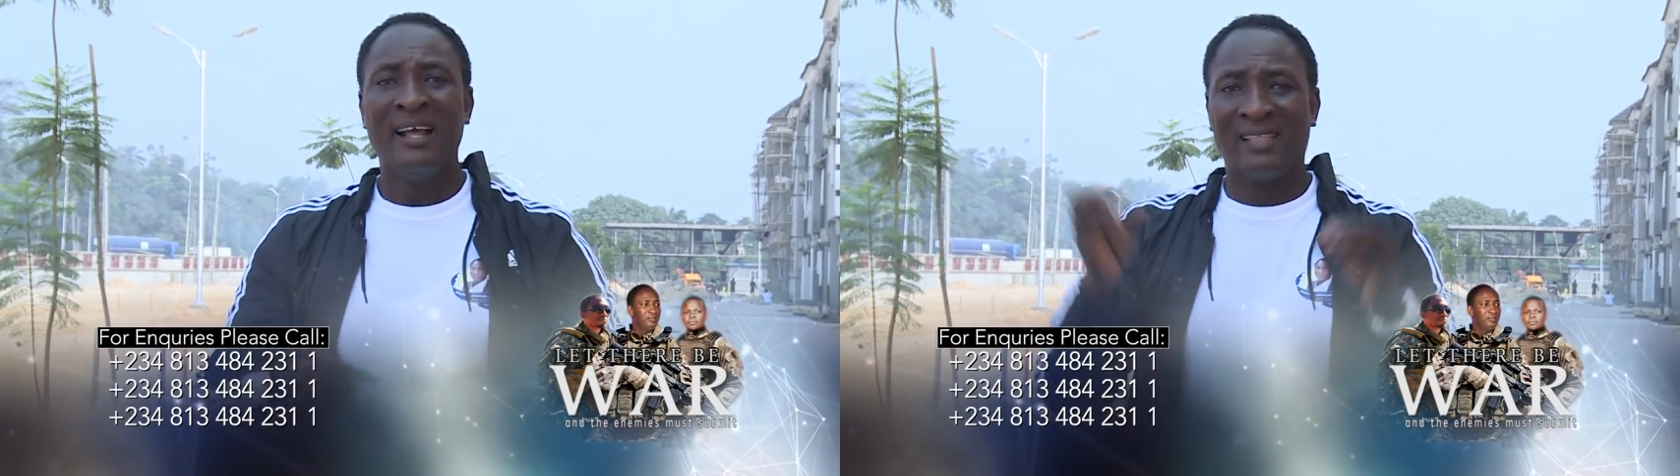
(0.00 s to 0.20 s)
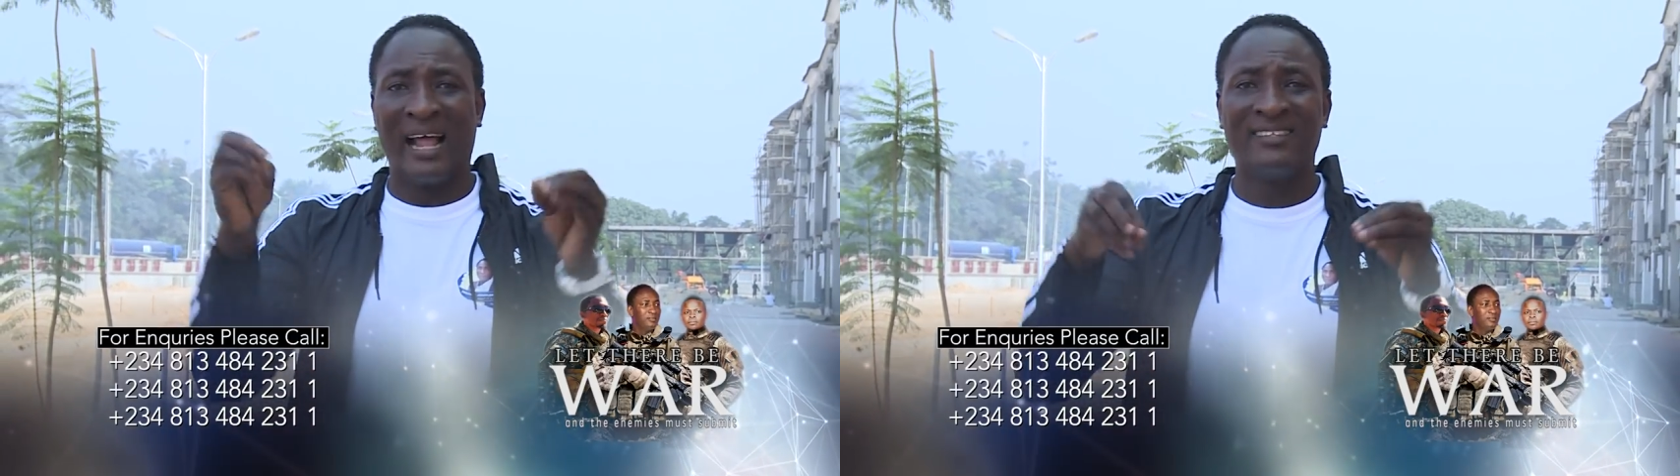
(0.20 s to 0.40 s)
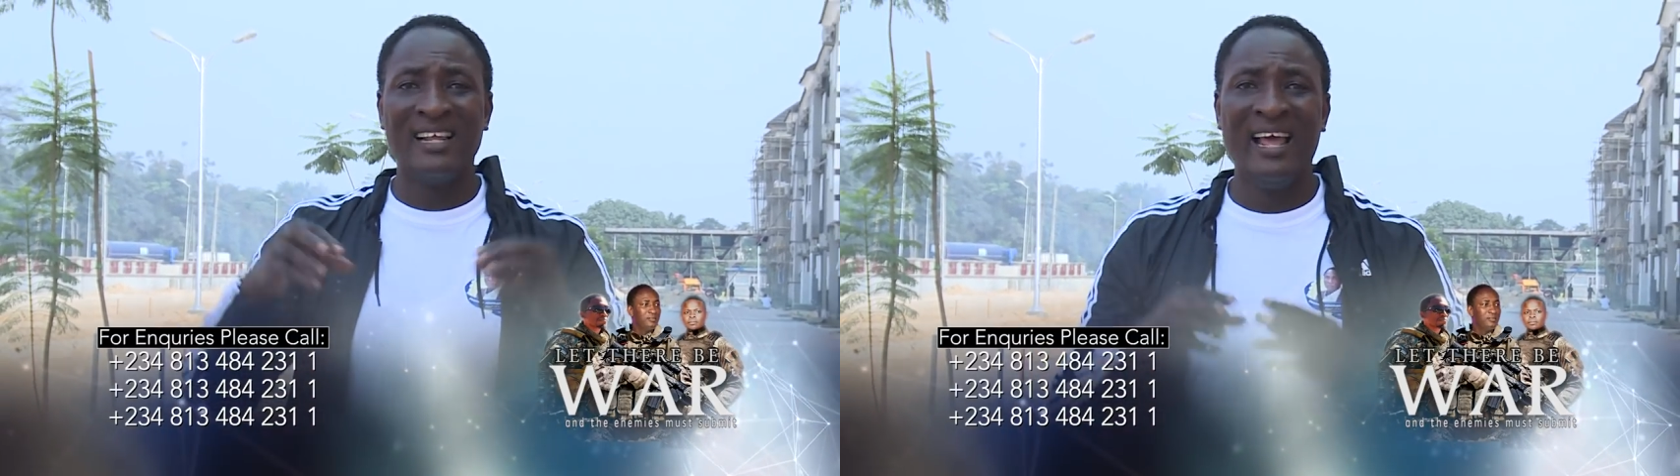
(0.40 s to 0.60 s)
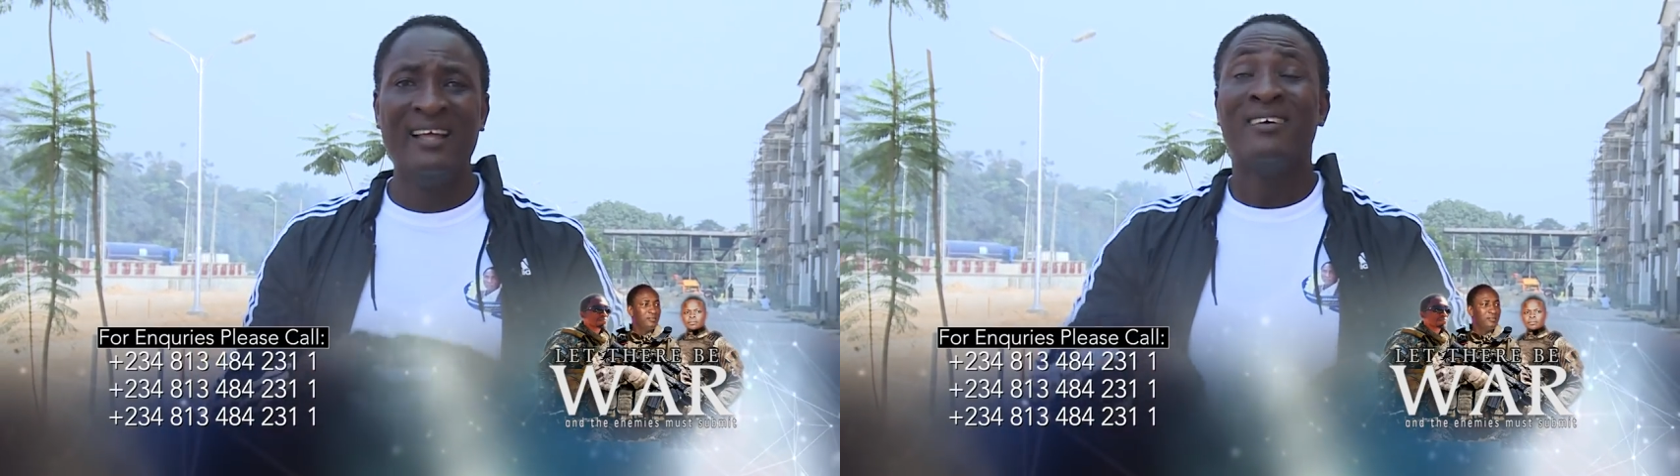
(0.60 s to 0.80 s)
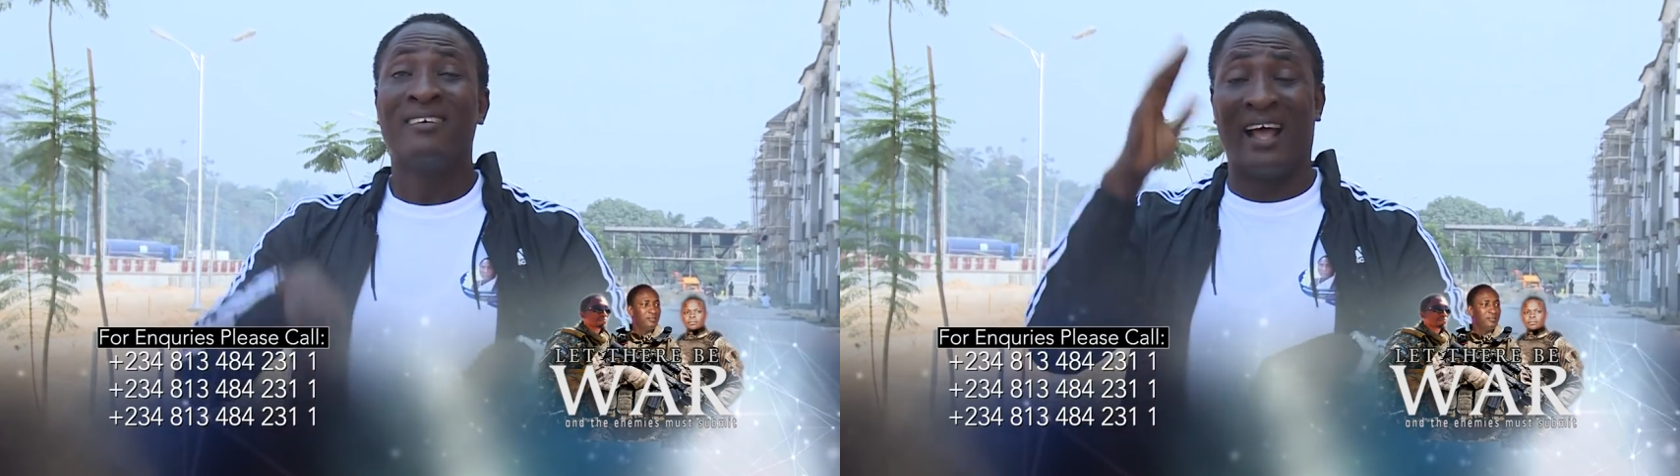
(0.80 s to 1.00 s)
That delay,
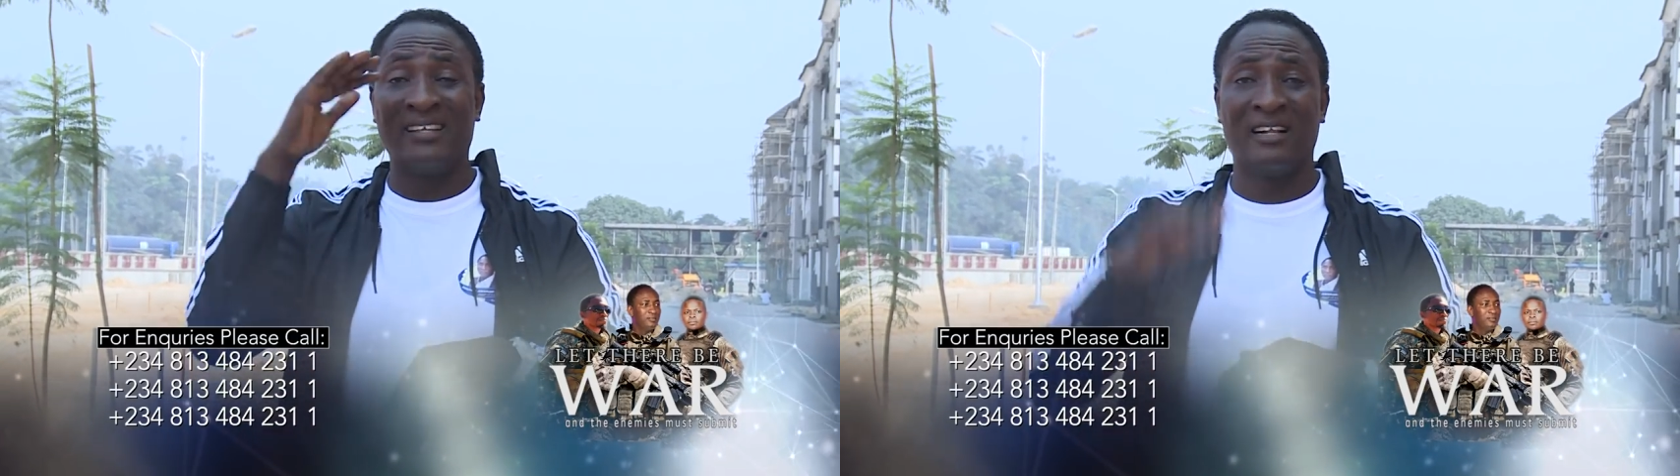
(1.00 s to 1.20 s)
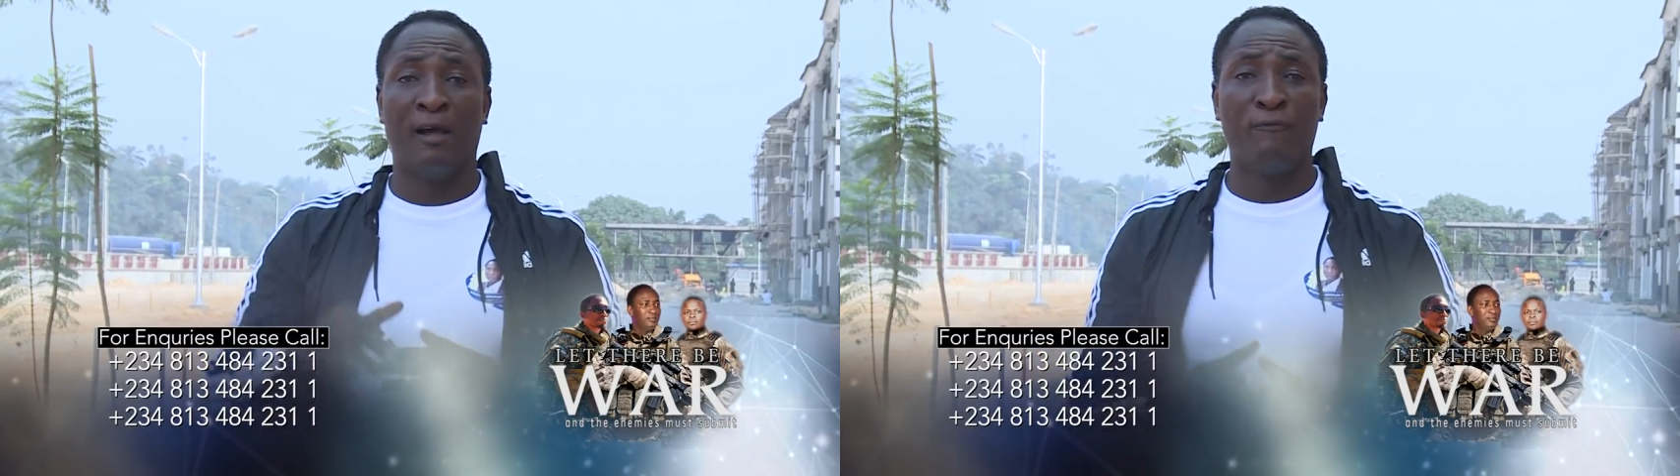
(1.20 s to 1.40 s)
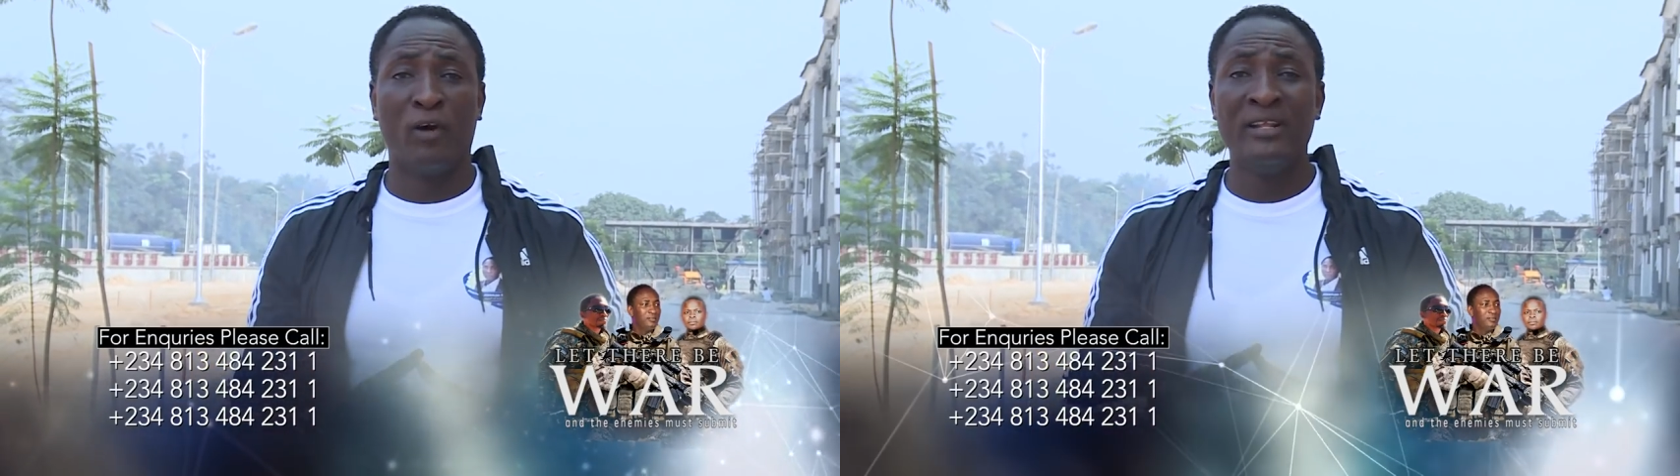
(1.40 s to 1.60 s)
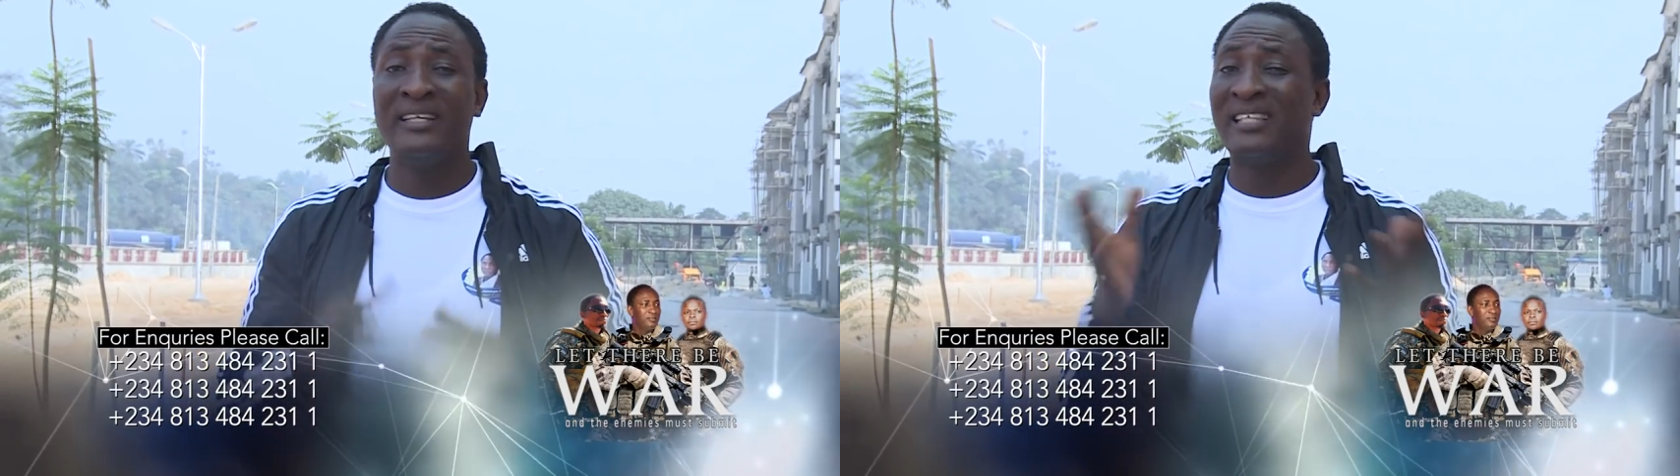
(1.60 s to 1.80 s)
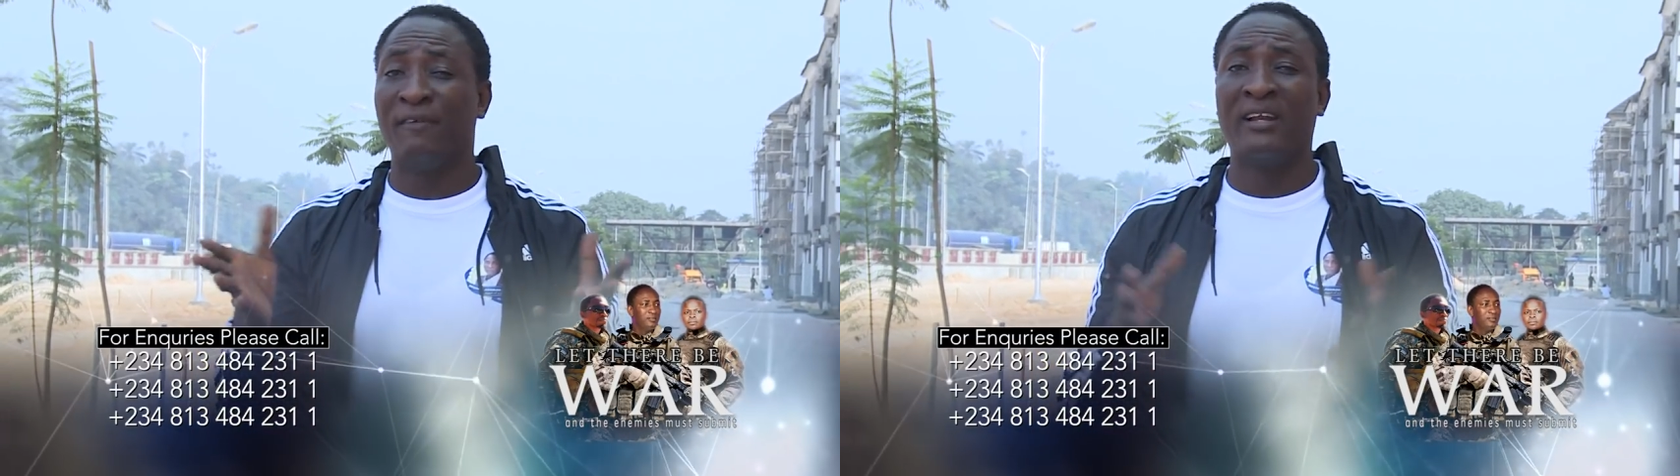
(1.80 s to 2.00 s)
rising and falling,
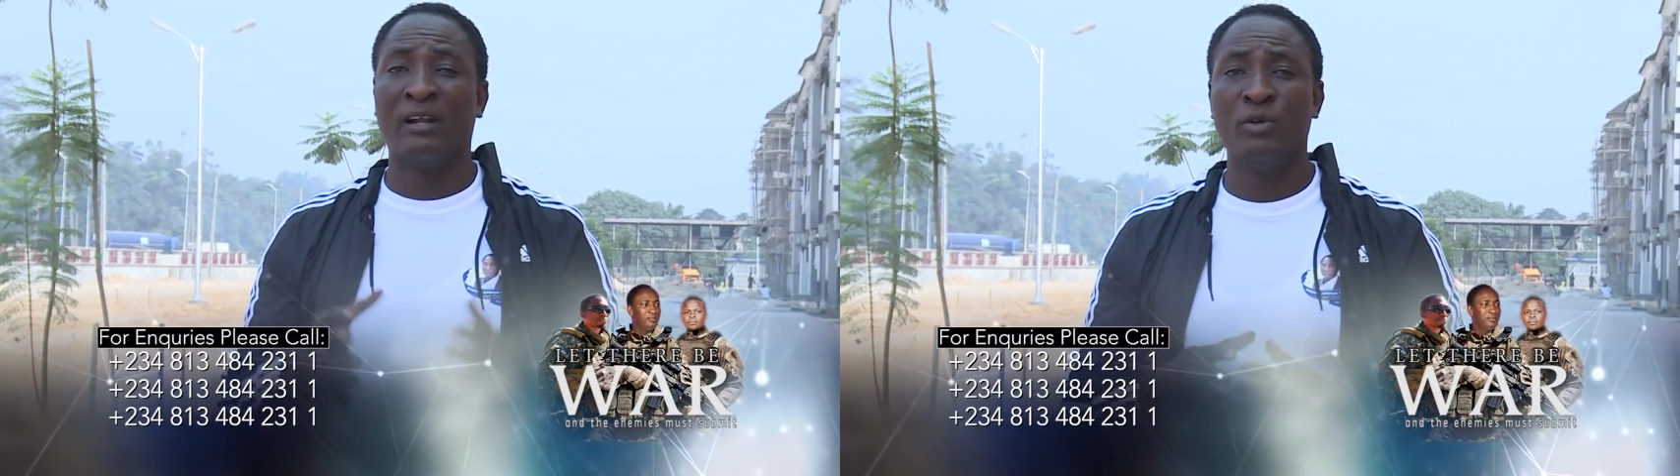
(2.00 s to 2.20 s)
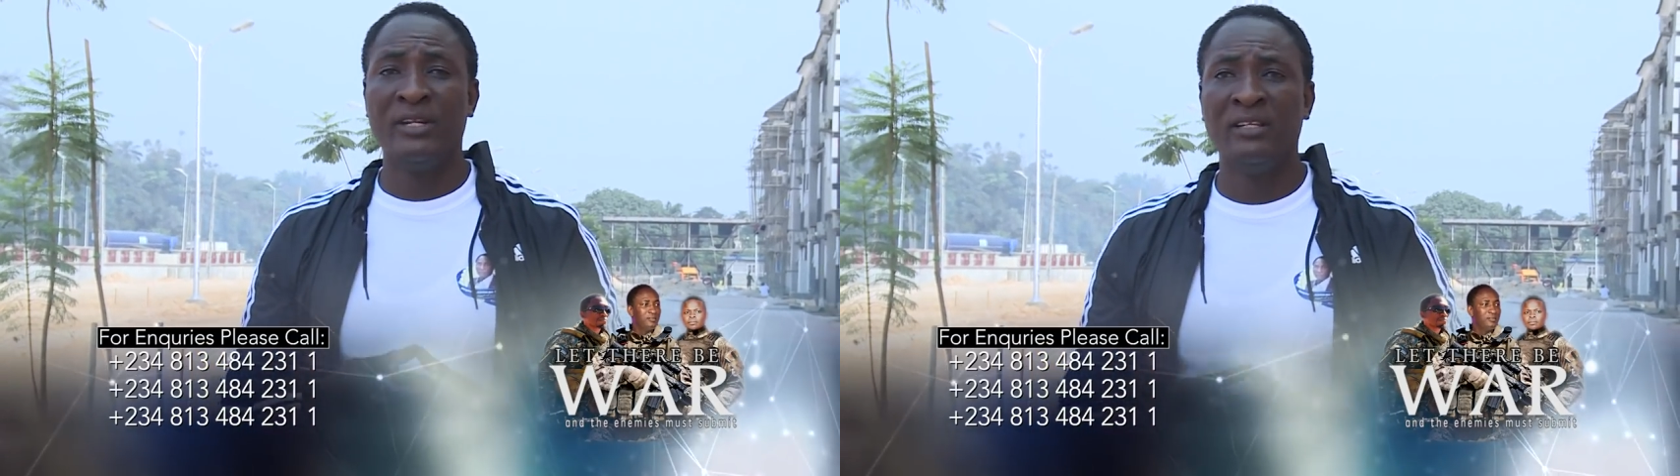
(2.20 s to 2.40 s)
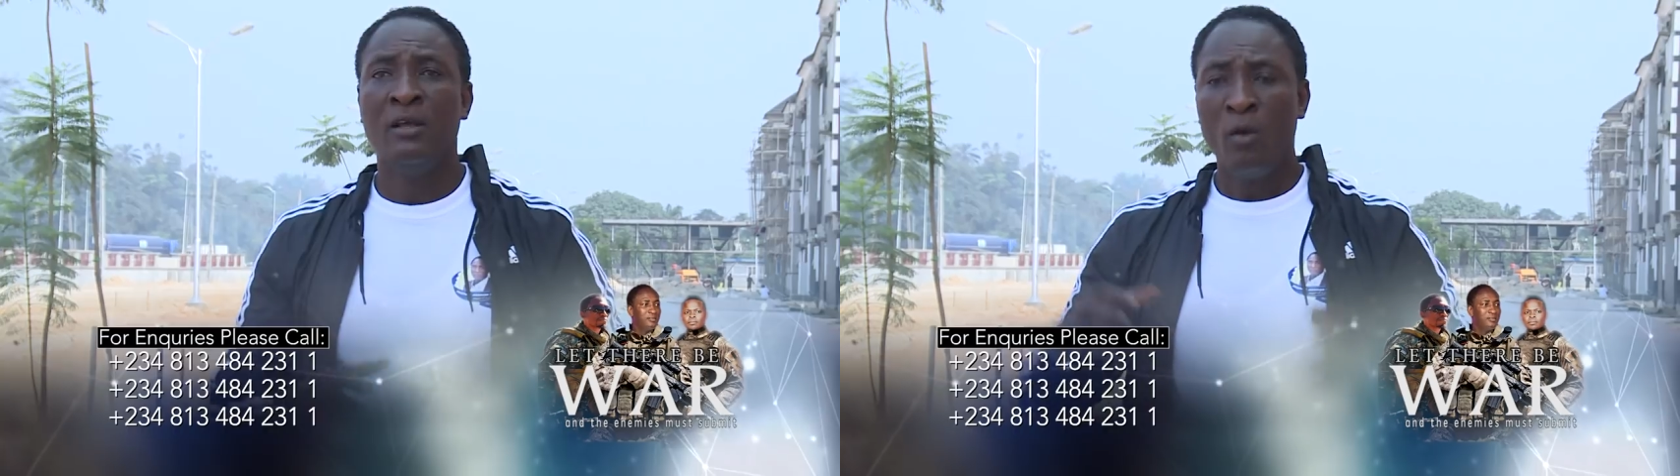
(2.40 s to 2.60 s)
is devil that doing it.